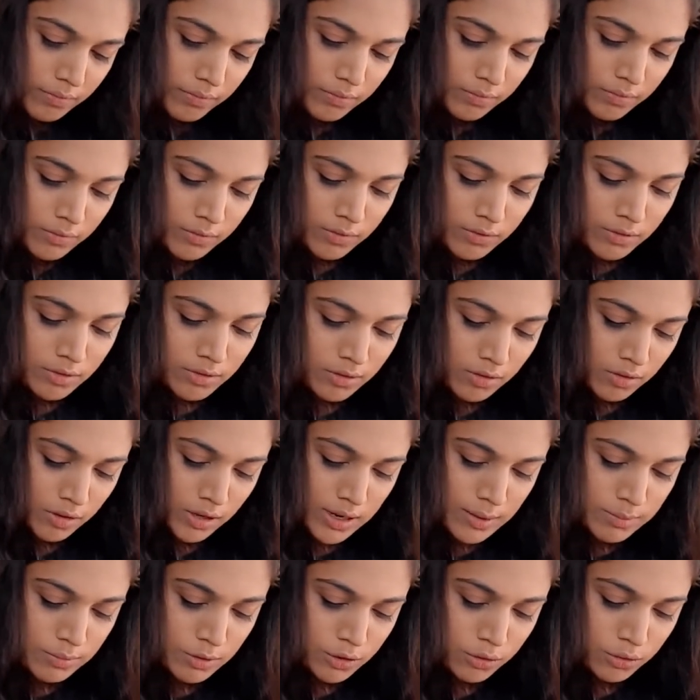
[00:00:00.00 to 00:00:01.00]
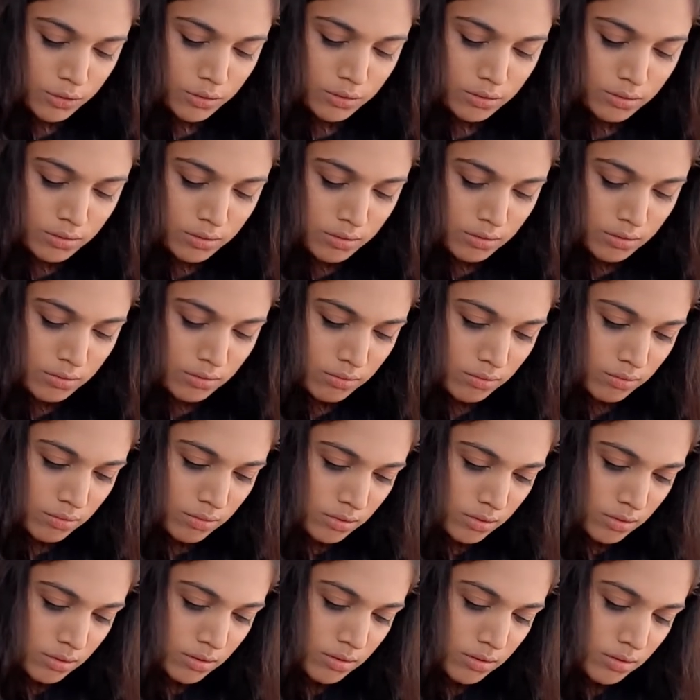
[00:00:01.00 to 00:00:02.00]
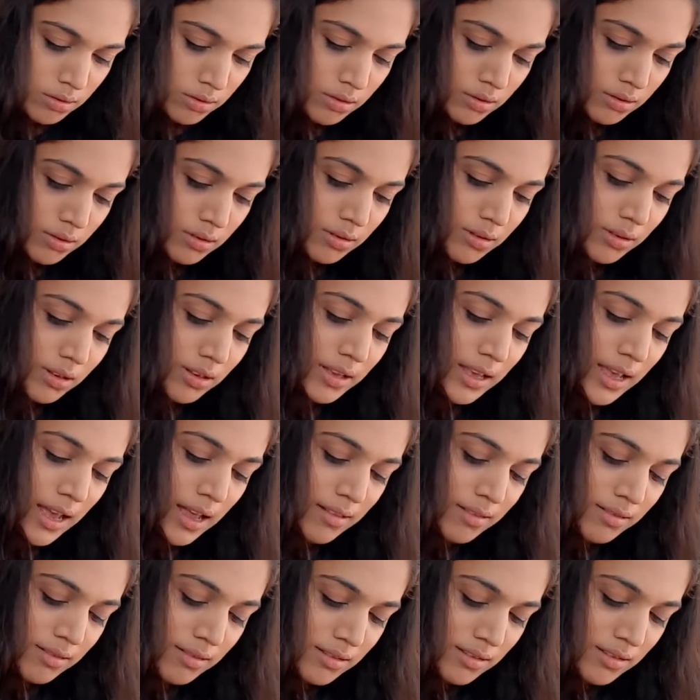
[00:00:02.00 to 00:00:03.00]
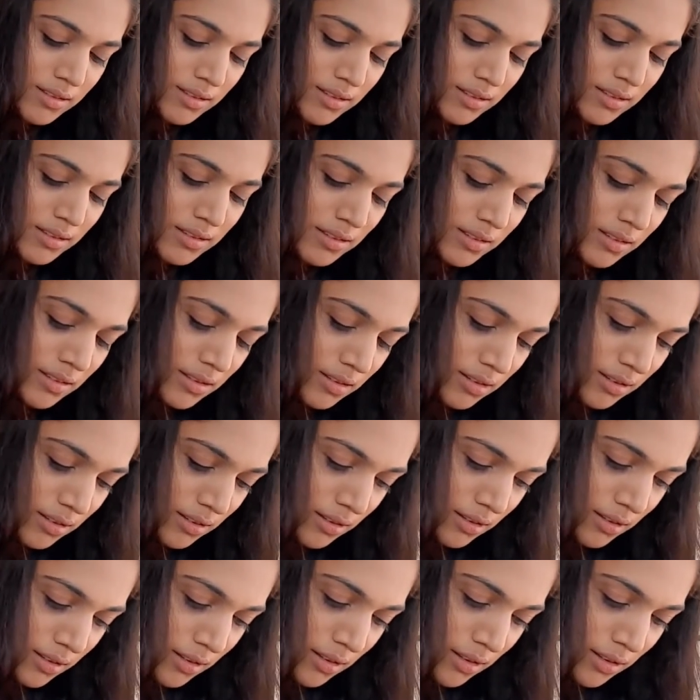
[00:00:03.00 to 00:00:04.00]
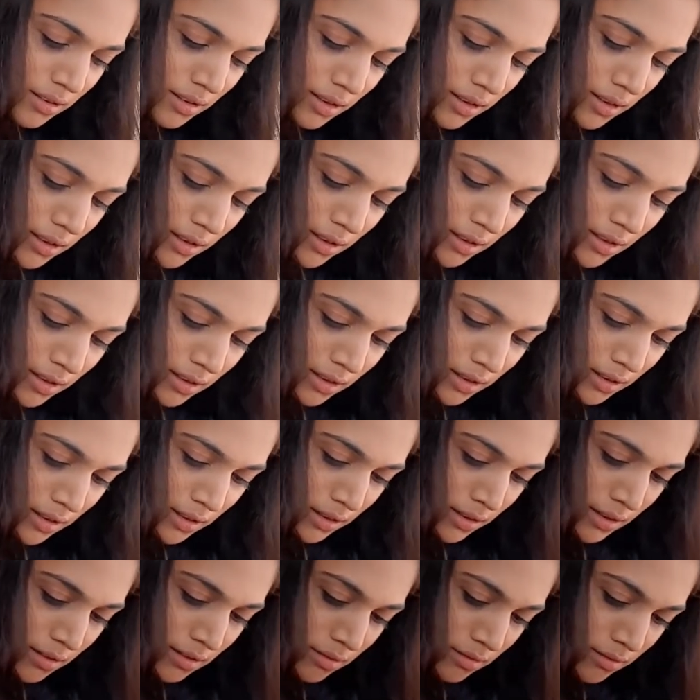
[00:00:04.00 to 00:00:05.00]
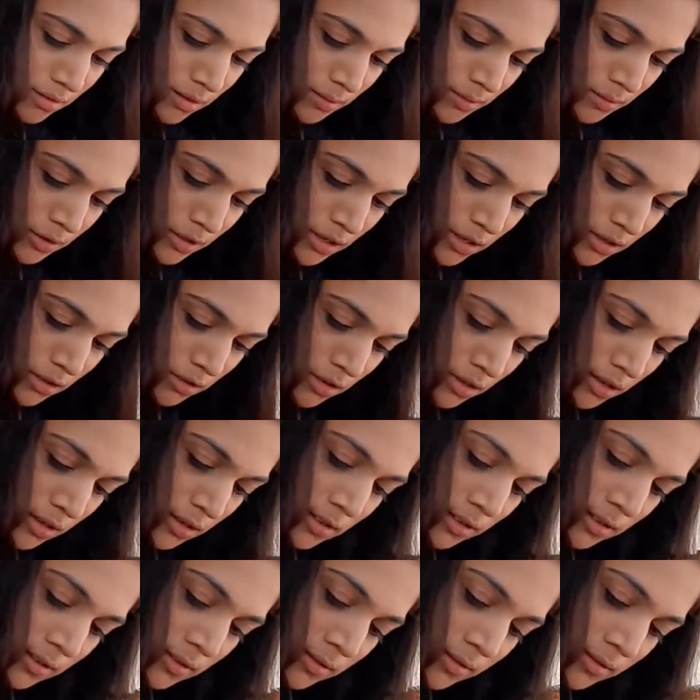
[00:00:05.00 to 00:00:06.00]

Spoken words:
Okay, I'm just gonna do this. Yeah, this. No, I'm still struggling.